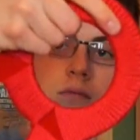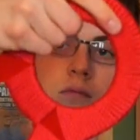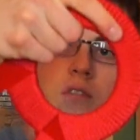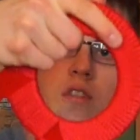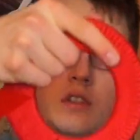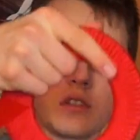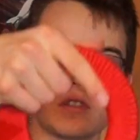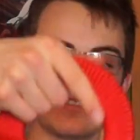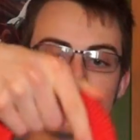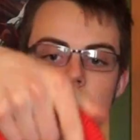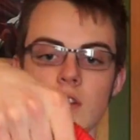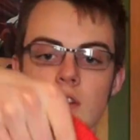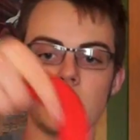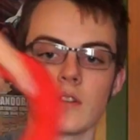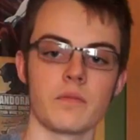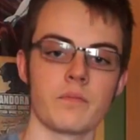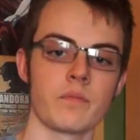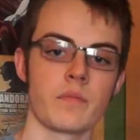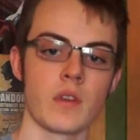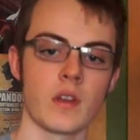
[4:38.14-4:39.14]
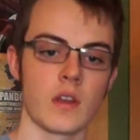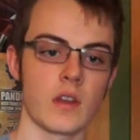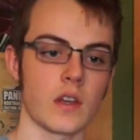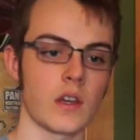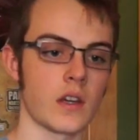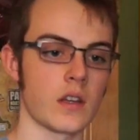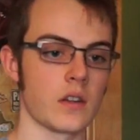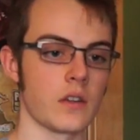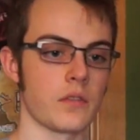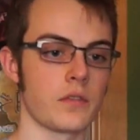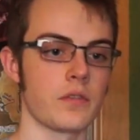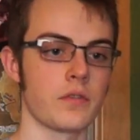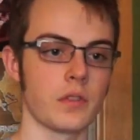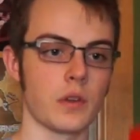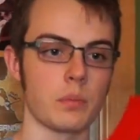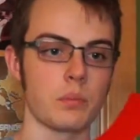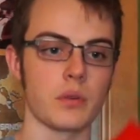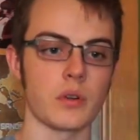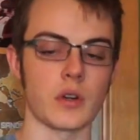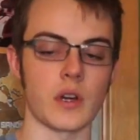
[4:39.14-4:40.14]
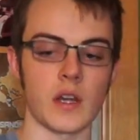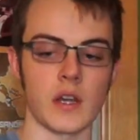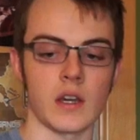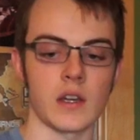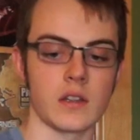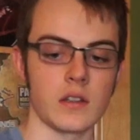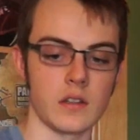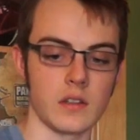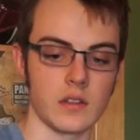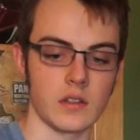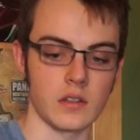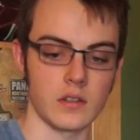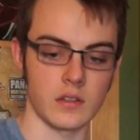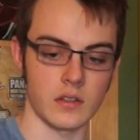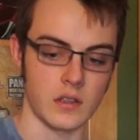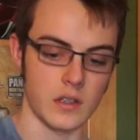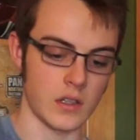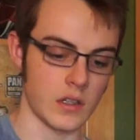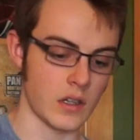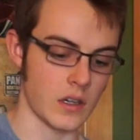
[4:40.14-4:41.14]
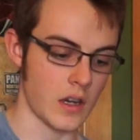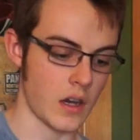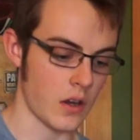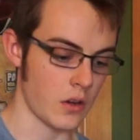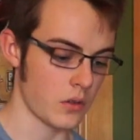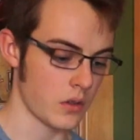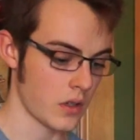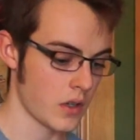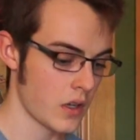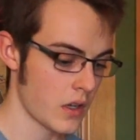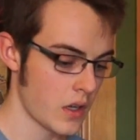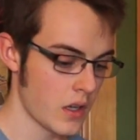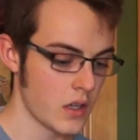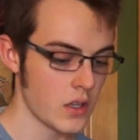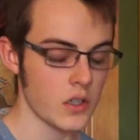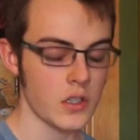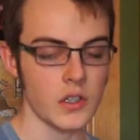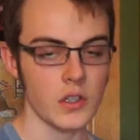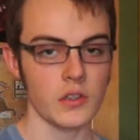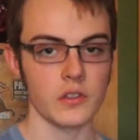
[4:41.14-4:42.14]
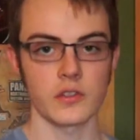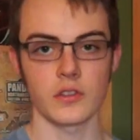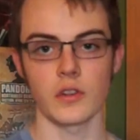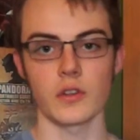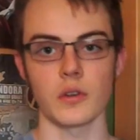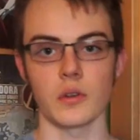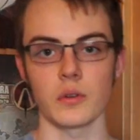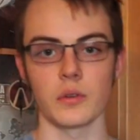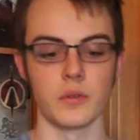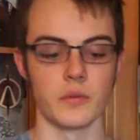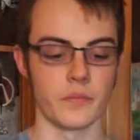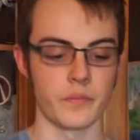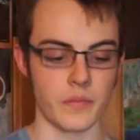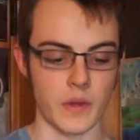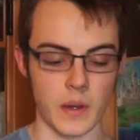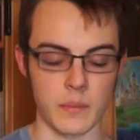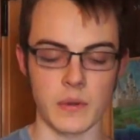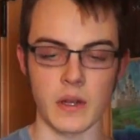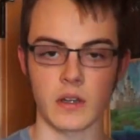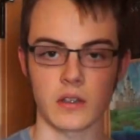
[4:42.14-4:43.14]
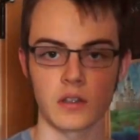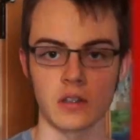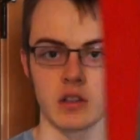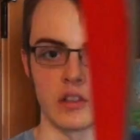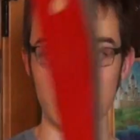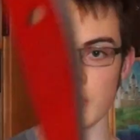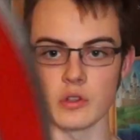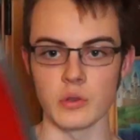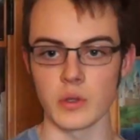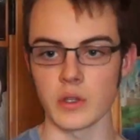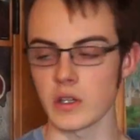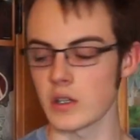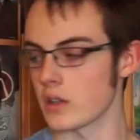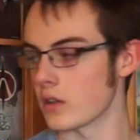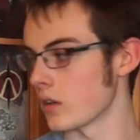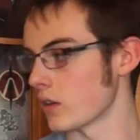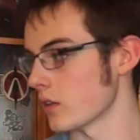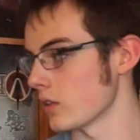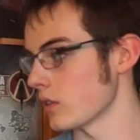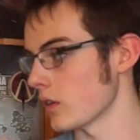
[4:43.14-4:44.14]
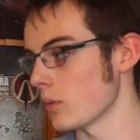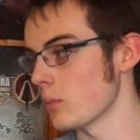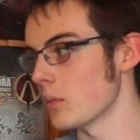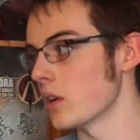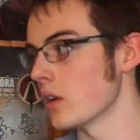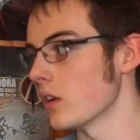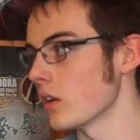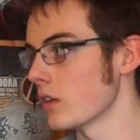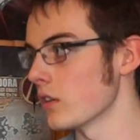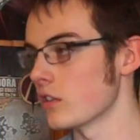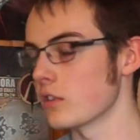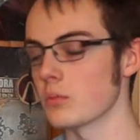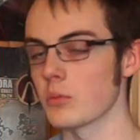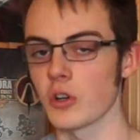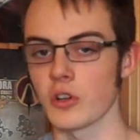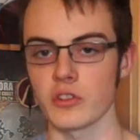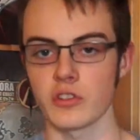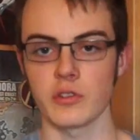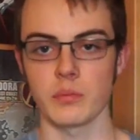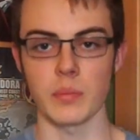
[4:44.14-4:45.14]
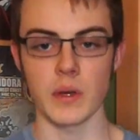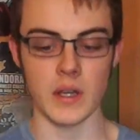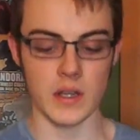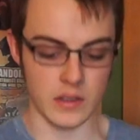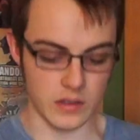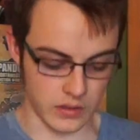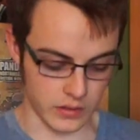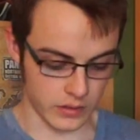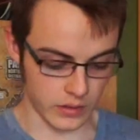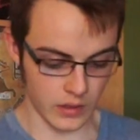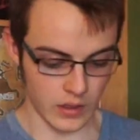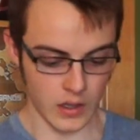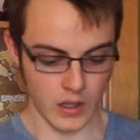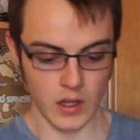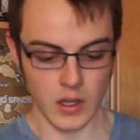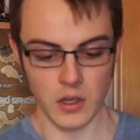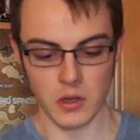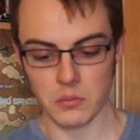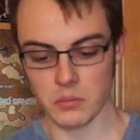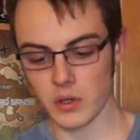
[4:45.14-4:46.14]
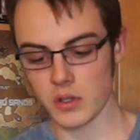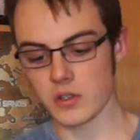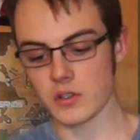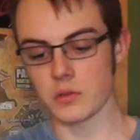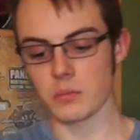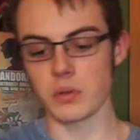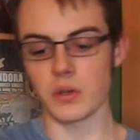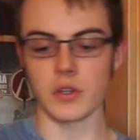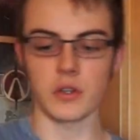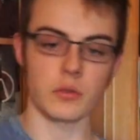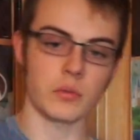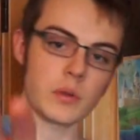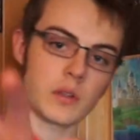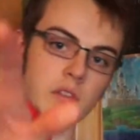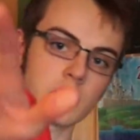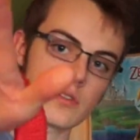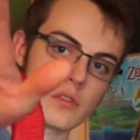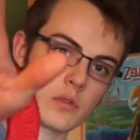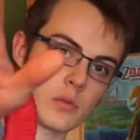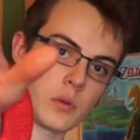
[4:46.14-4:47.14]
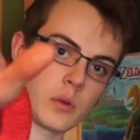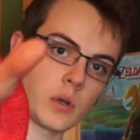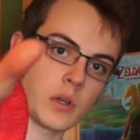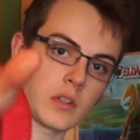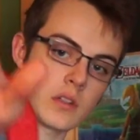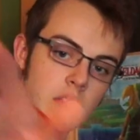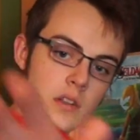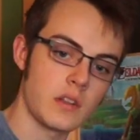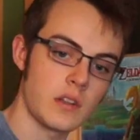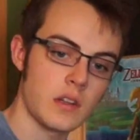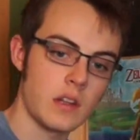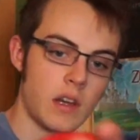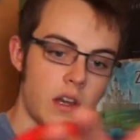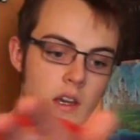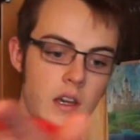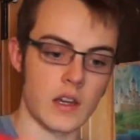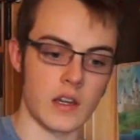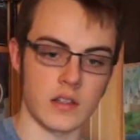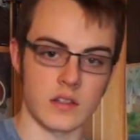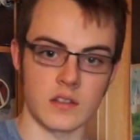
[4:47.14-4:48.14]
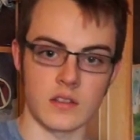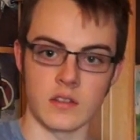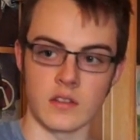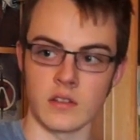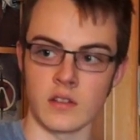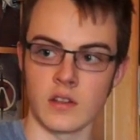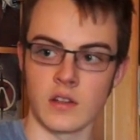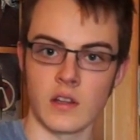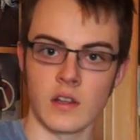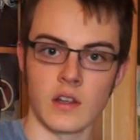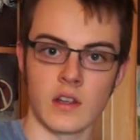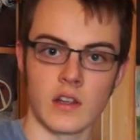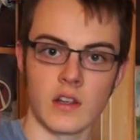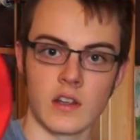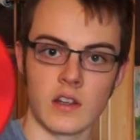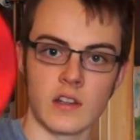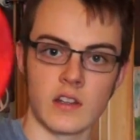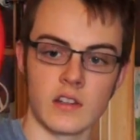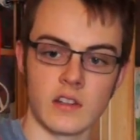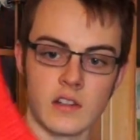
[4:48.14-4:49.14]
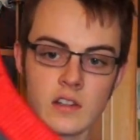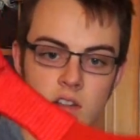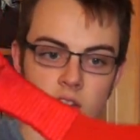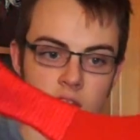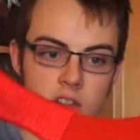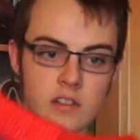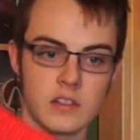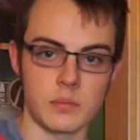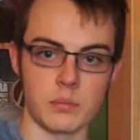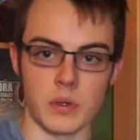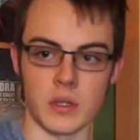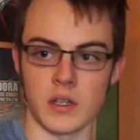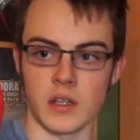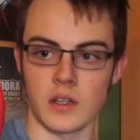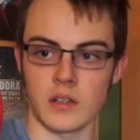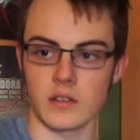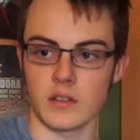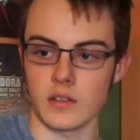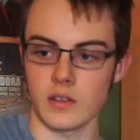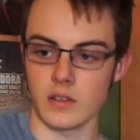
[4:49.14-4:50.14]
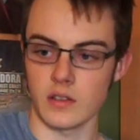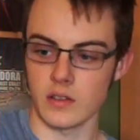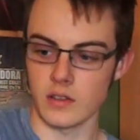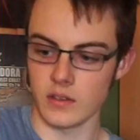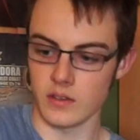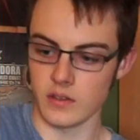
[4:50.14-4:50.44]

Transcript: Just kind of flip your hand in and out. You can also, I'm not going to do it here because I'm in a small space, but you can put your wrist through it and spin it.